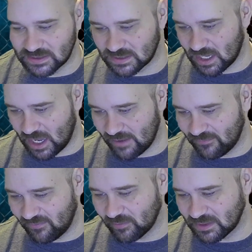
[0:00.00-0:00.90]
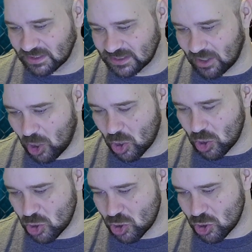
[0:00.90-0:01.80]
I'm filming this
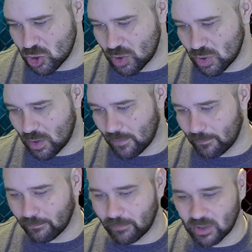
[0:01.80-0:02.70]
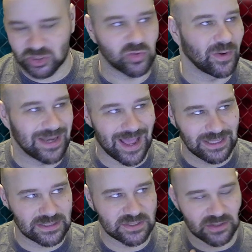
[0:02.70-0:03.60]
on March
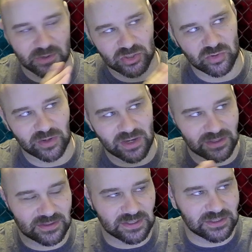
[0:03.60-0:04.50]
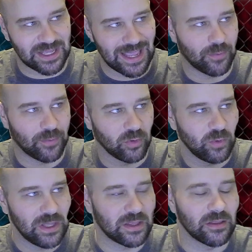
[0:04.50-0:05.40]
29th, so the March 29th into April
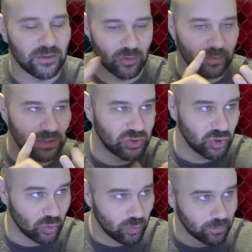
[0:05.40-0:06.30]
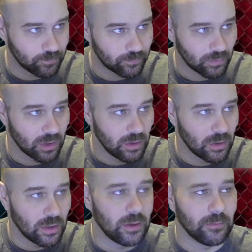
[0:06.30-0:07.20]
week, there will be 2,
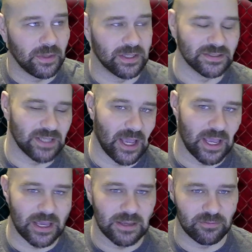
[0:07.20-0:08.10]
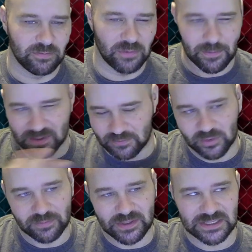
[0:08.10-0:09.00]
because I got really
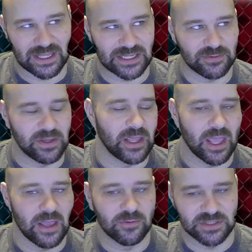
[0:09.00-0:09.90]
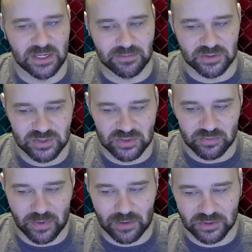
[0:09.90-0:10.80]
busy last week and was unable to
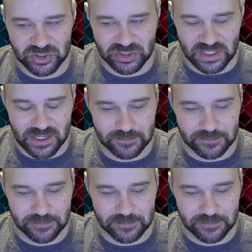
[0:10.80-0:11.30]
publish the